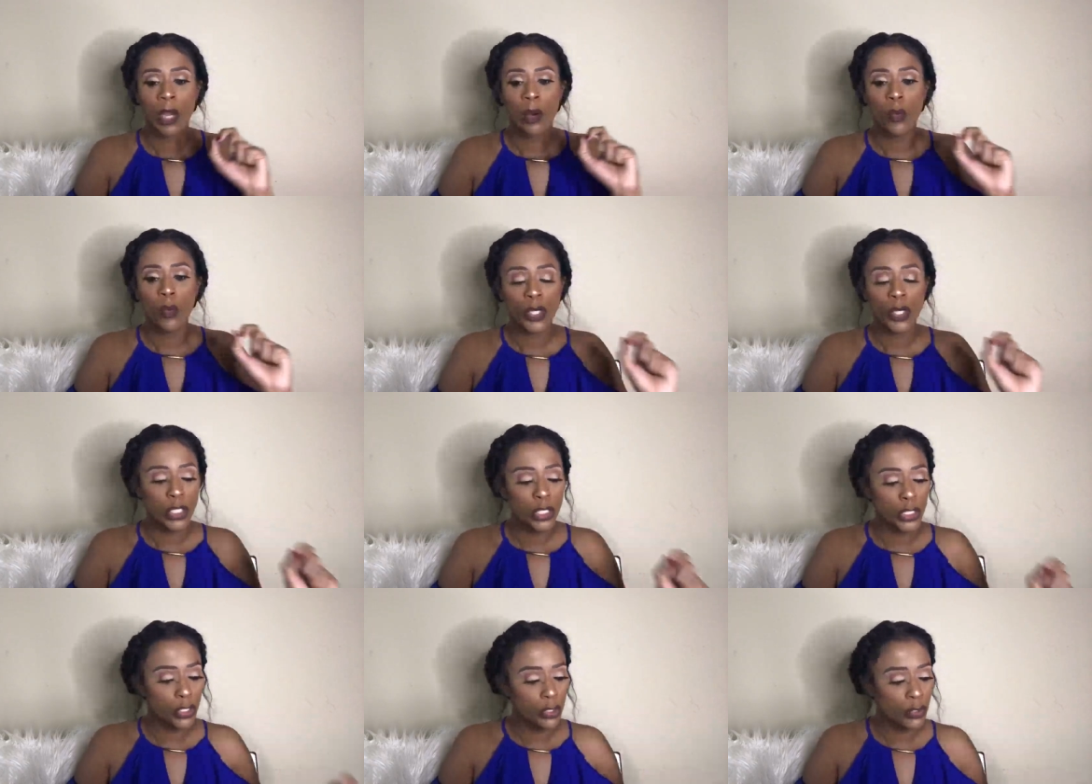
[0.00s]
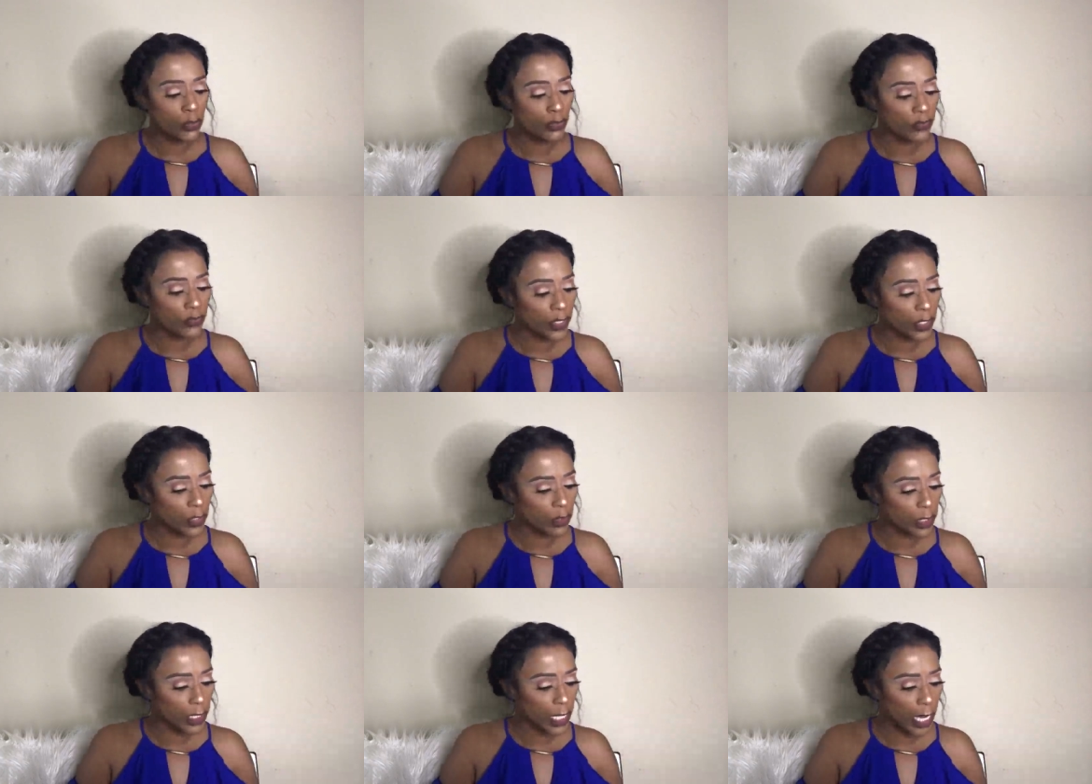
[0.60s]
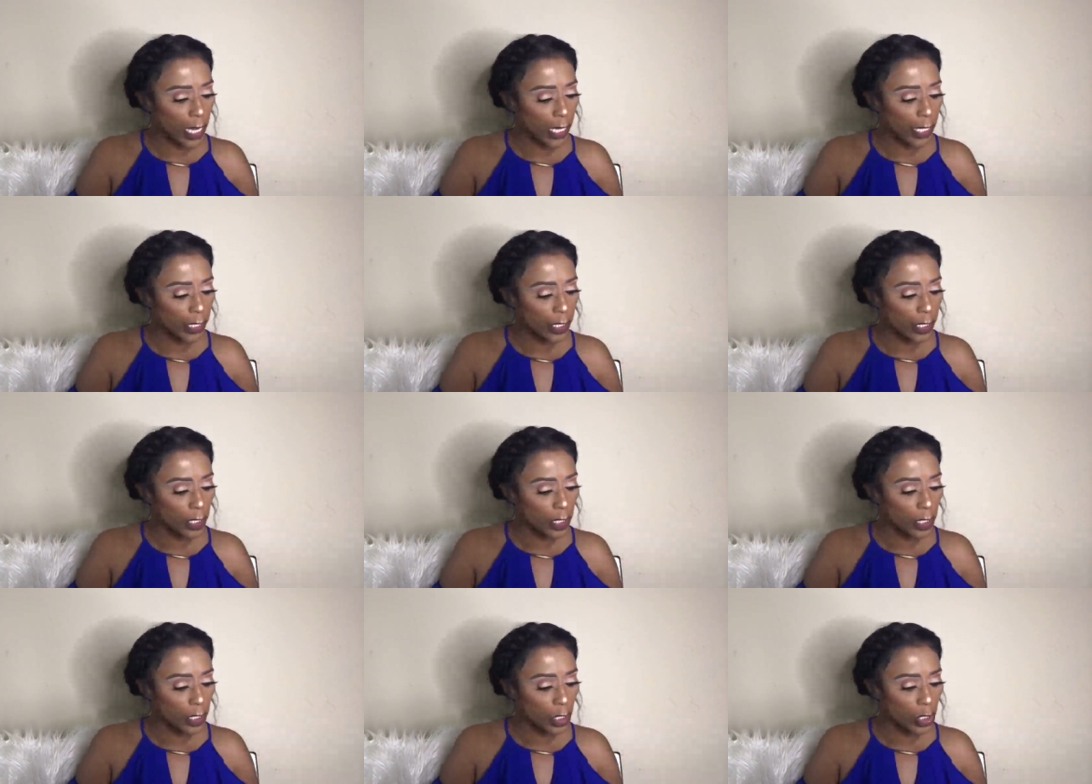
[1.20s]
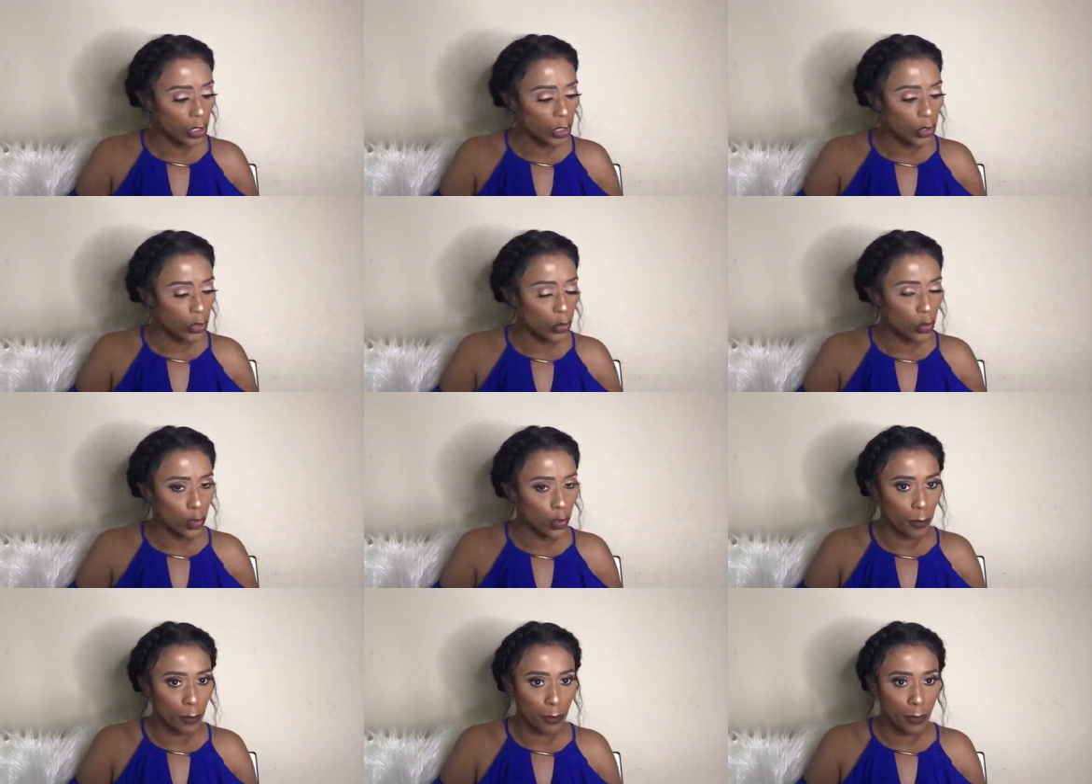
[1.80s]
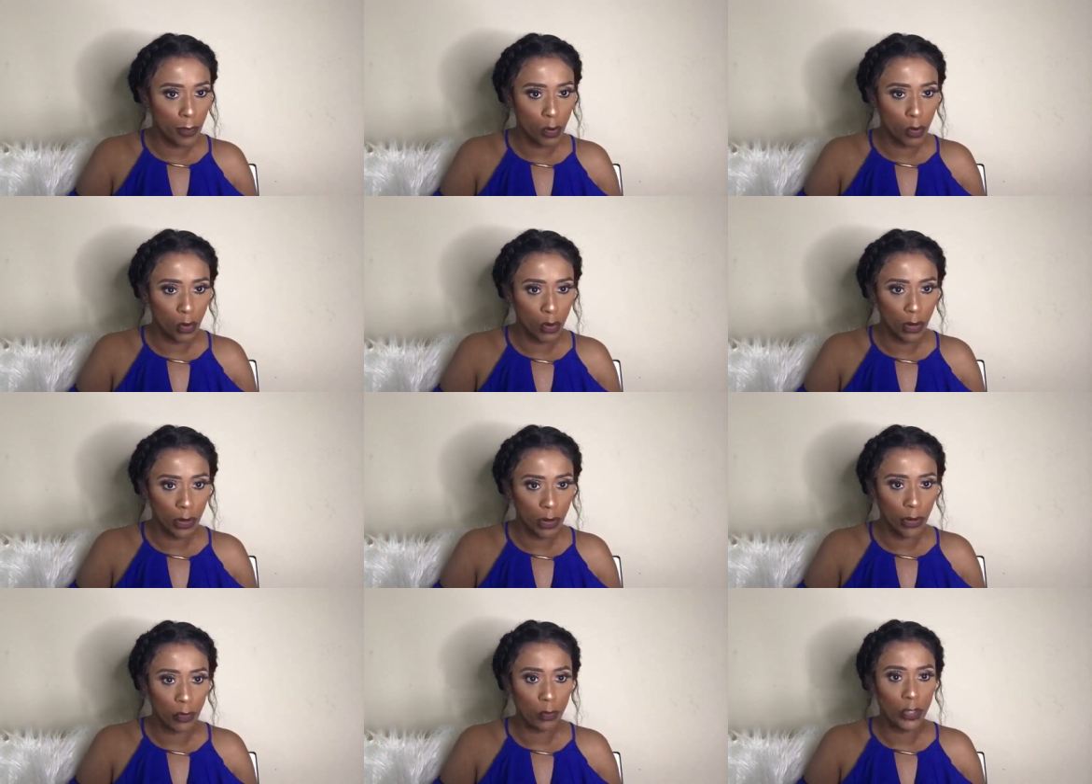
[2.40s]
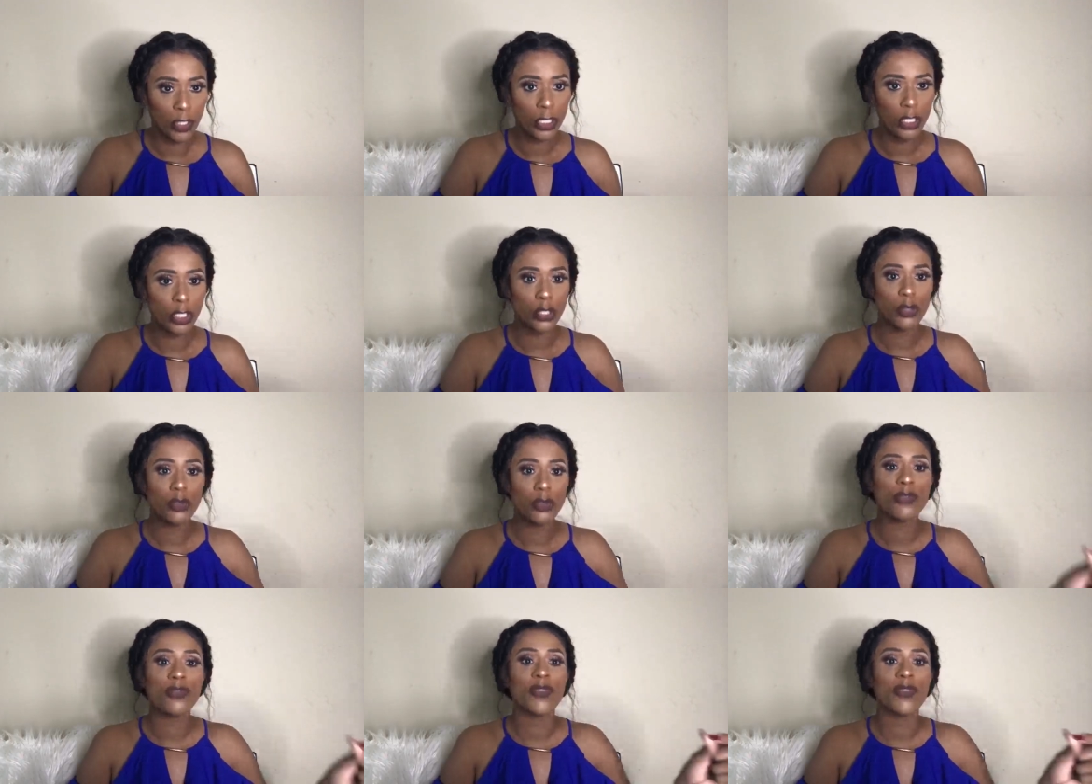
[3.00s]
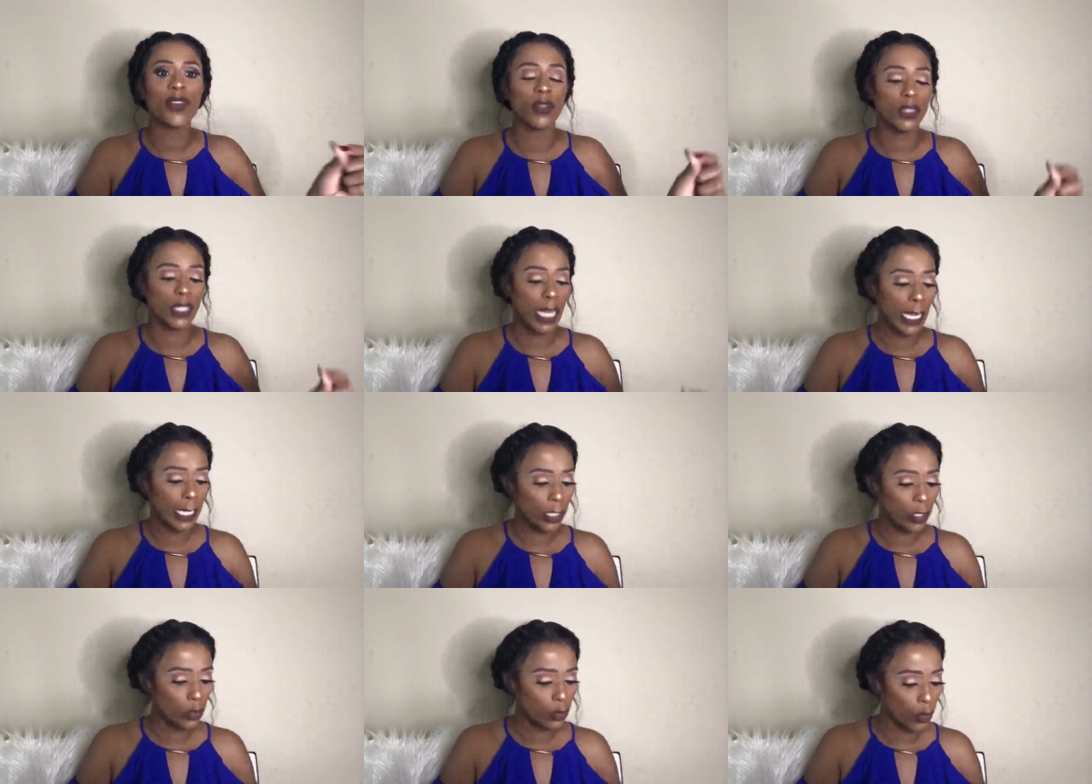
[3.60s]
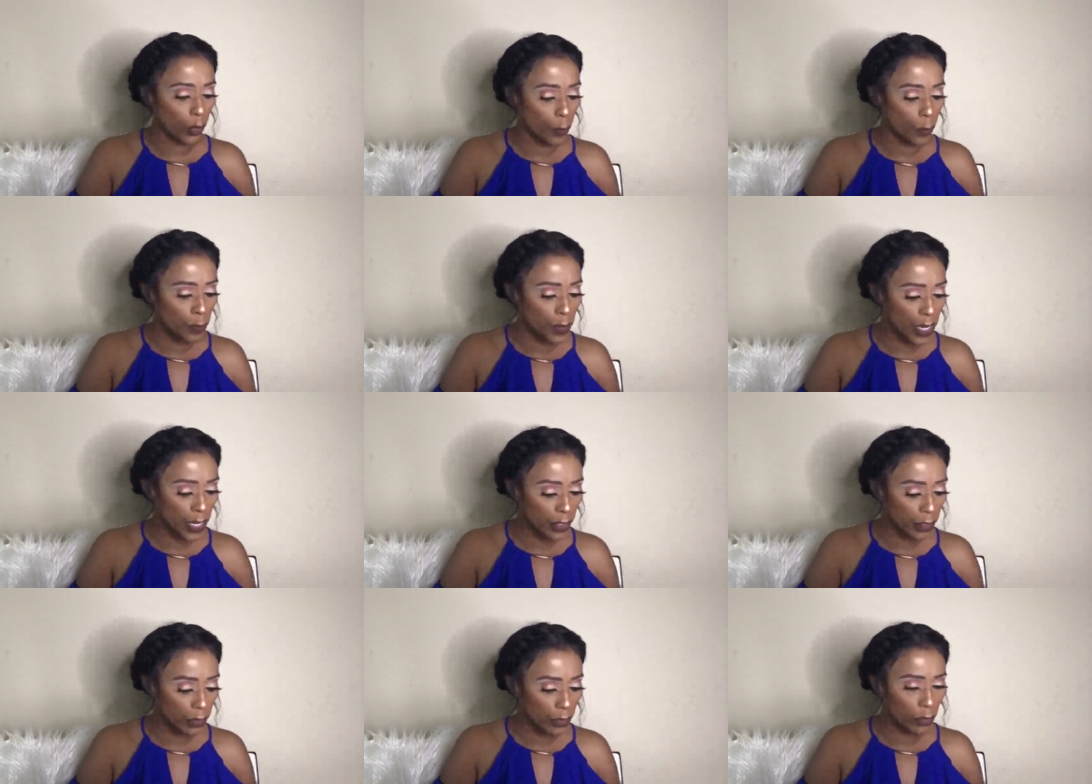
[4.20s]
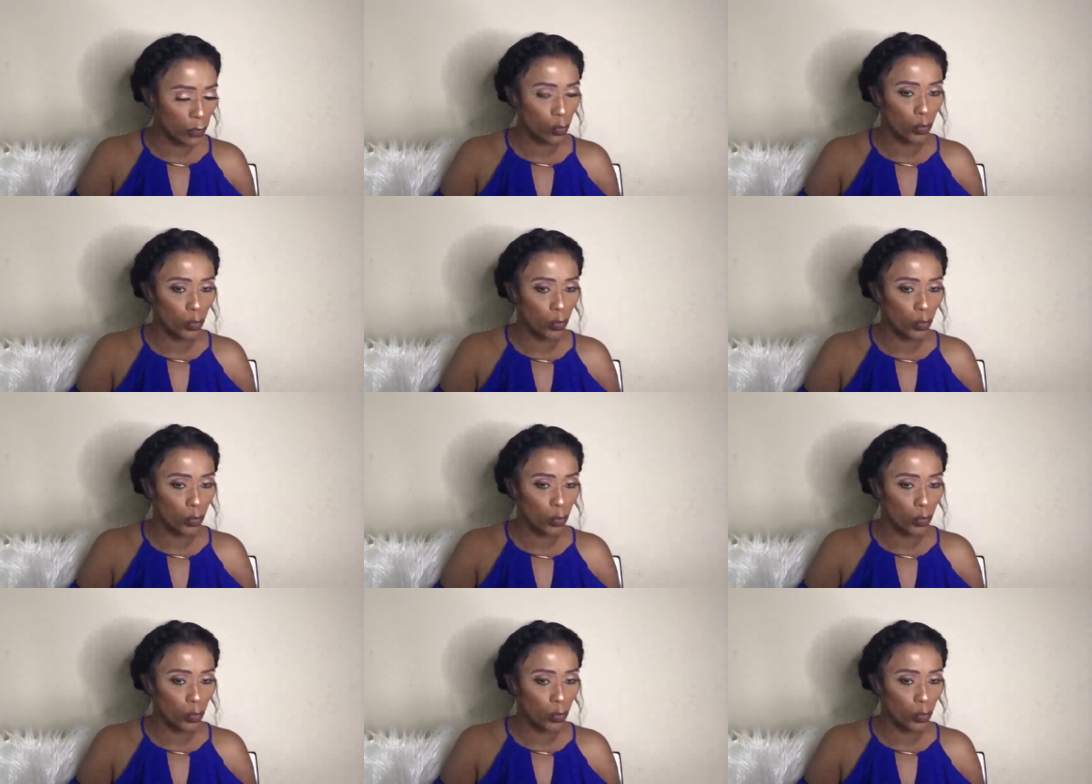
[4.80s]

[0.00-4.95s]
When you feel like you're more, when you feel like you're better,